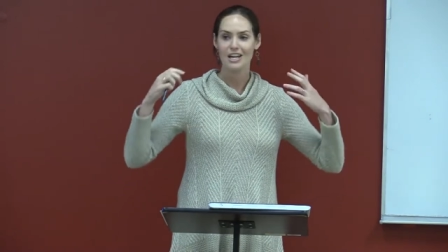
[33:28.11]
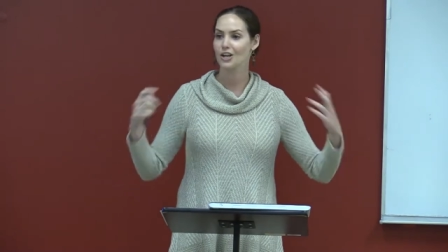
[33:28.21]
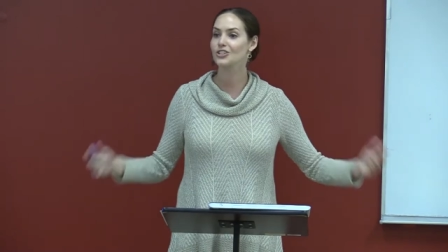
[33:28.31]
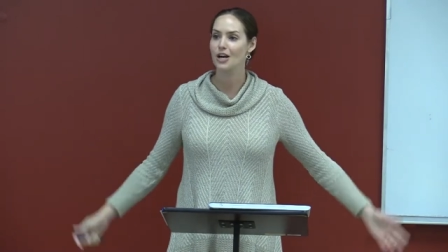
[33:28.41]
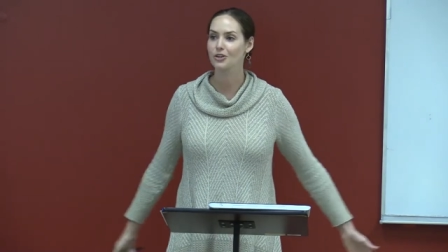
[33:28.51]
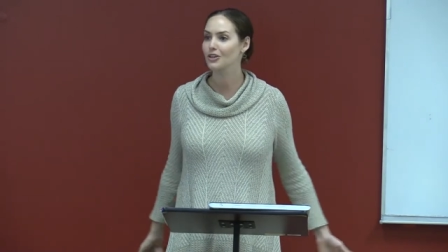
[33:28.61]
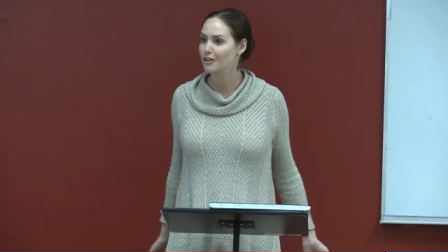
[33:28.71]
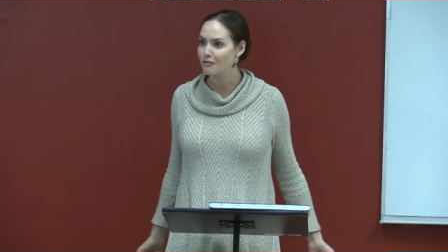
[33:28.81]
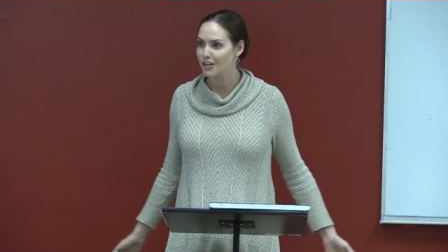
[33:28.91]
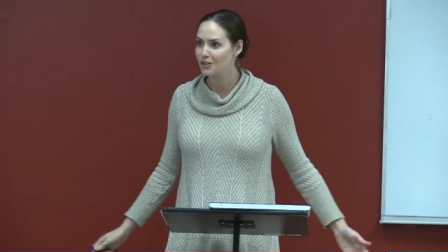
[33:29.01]
here's how you're
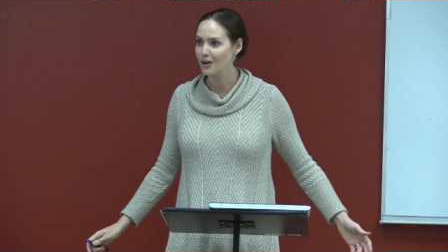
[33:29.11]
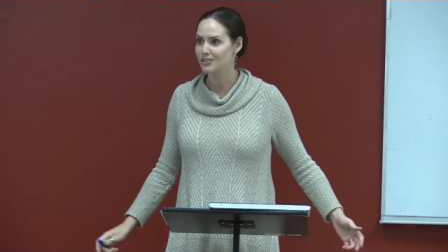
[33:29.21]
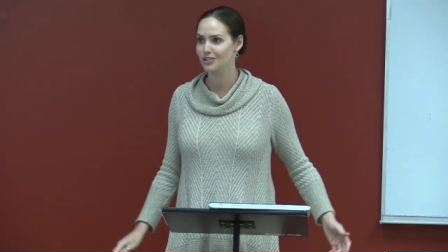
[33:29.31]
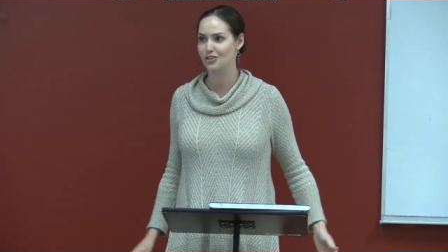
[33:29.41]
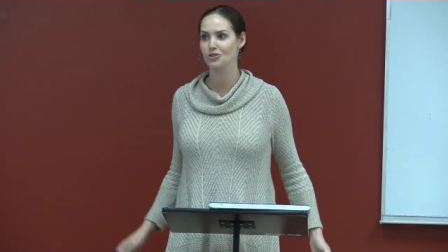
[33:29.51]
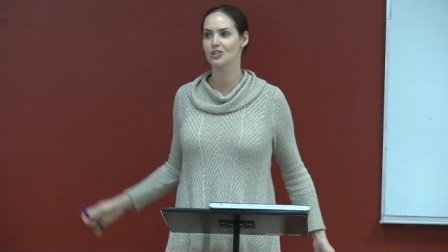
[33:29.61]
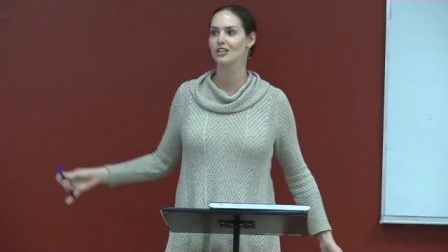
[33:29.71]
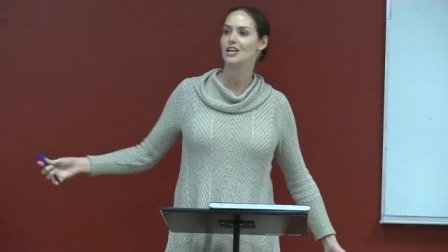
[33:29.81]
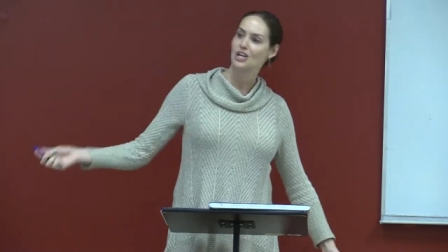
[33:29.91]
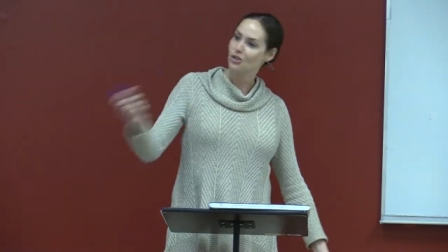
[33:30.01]
going to fit into our
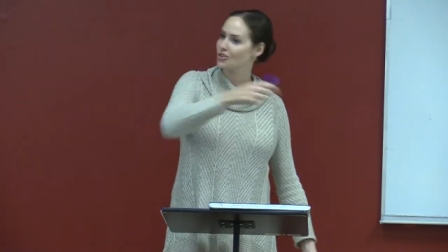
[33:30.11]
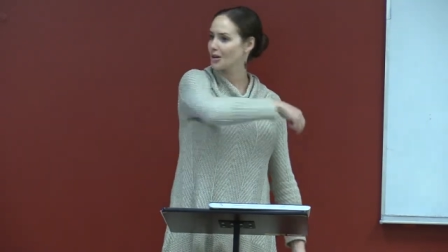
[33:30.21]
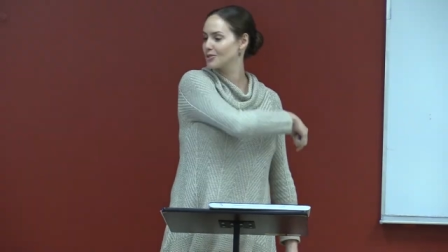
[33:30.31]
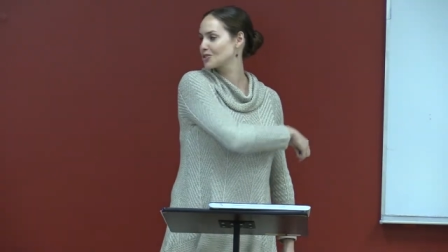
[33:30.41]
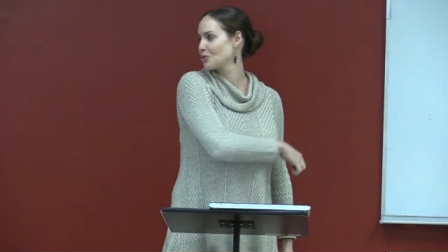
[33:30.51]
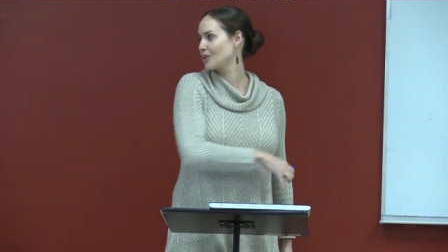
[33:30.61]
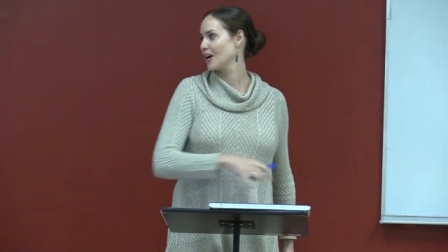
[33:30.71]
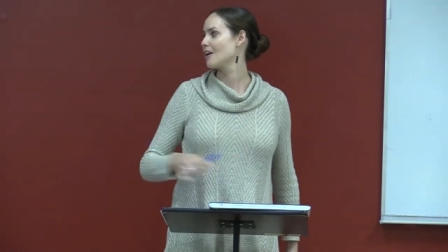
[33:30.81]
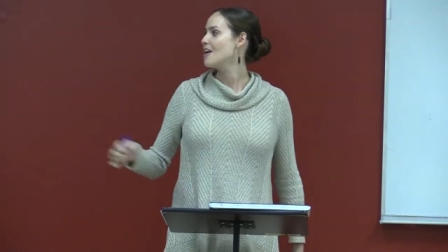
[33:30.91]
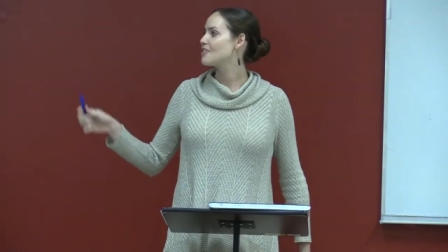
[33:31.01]
institution, you should come to school
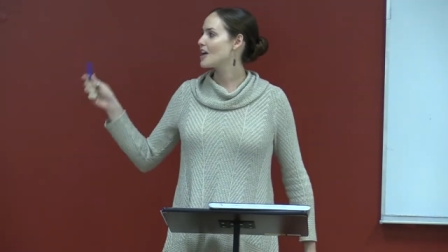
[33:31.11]
here.